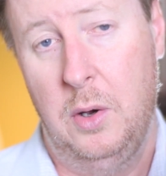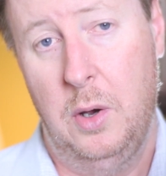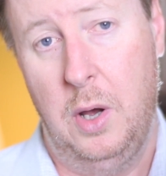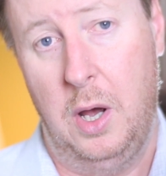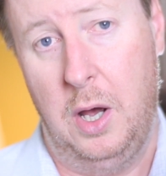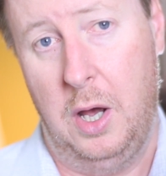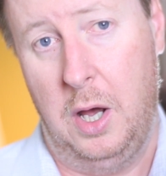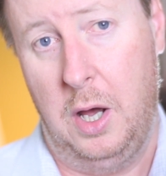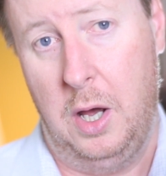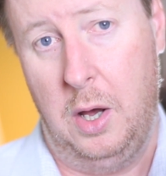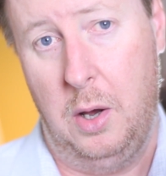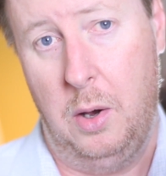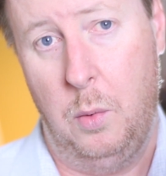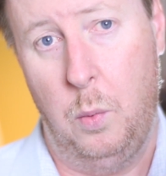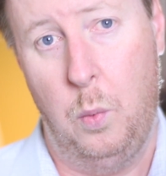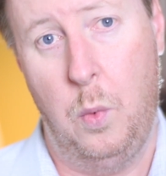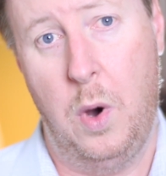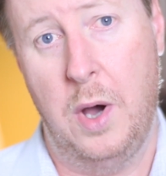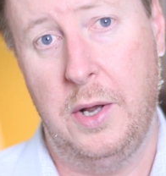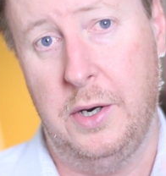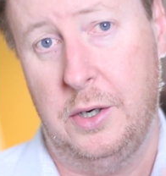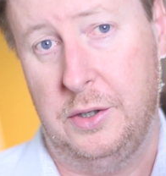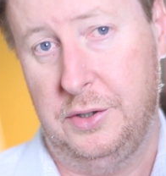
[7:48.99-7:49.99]
1
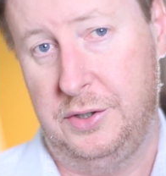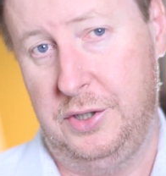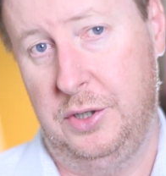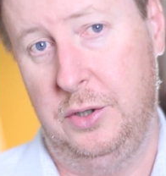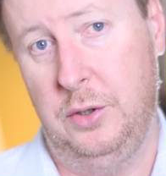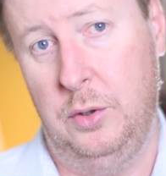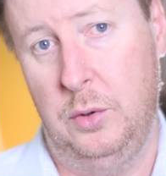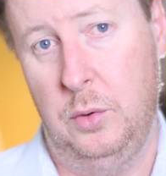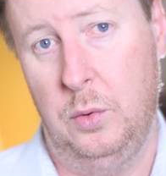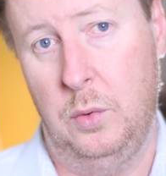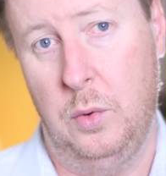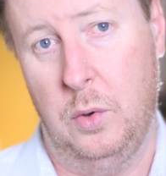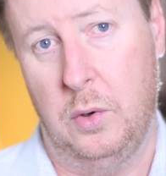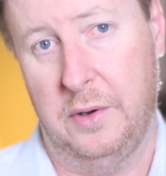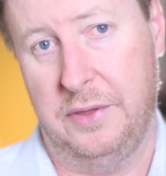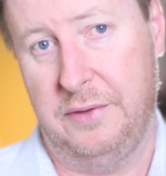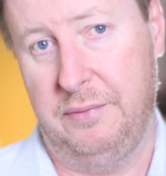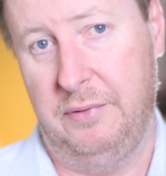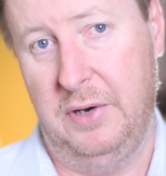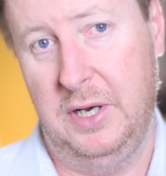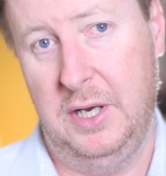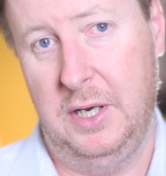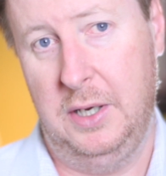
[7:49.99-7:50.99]
or 2 or
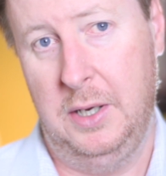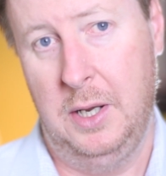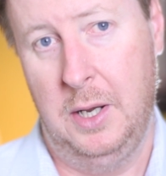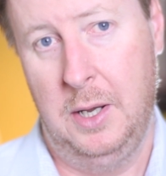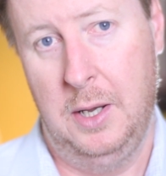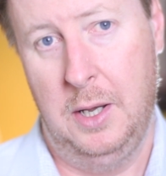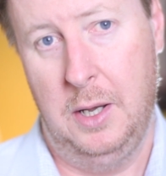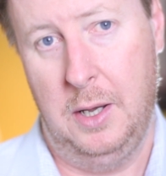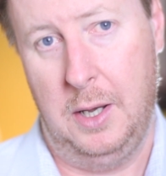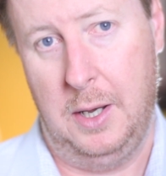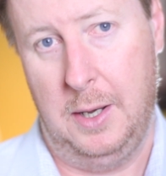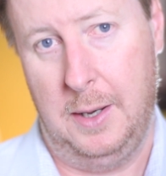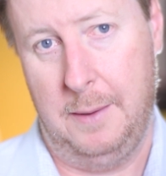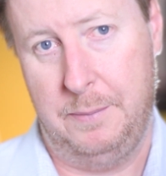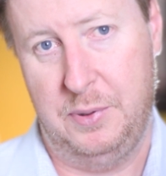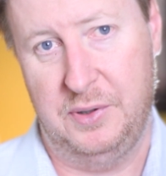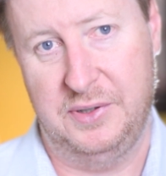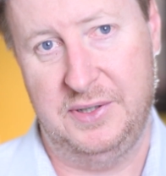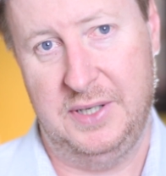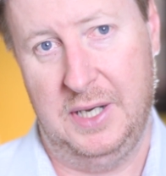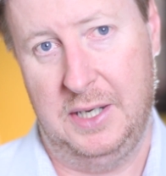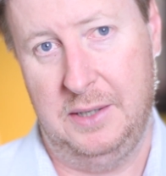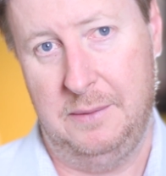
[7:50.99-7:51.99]

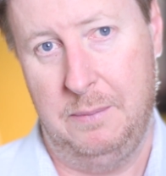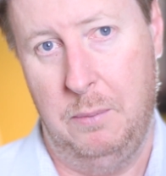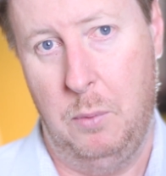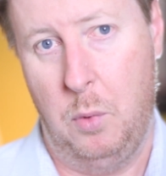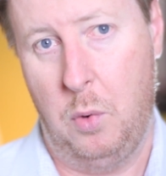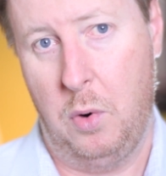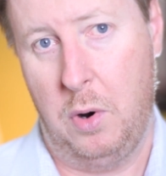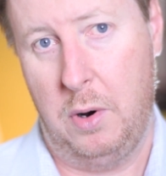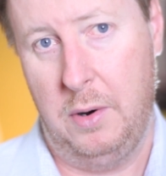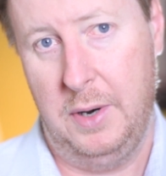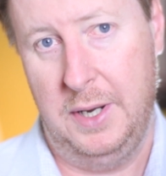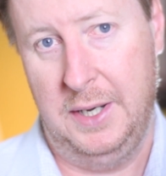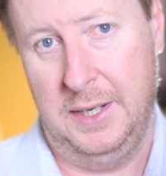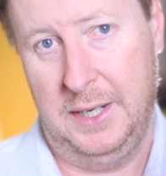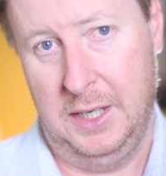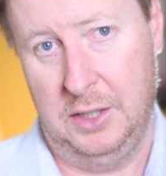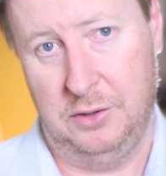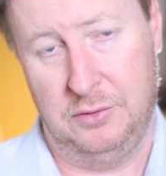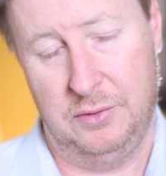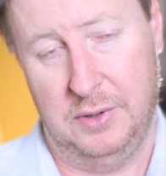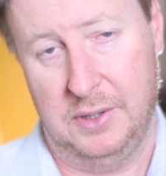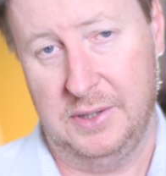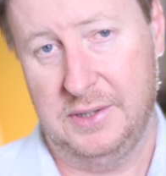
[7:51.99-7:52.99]
3% more in
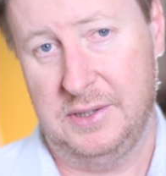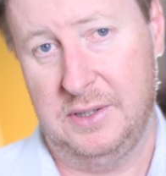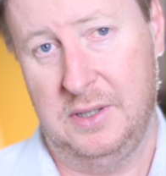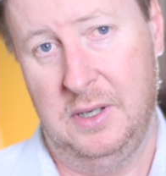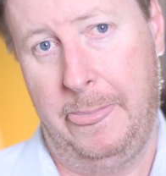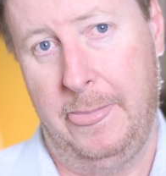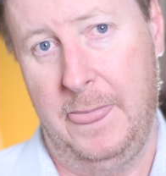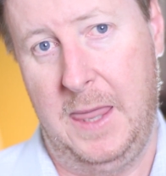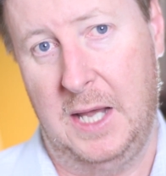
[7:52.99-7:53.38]
interest.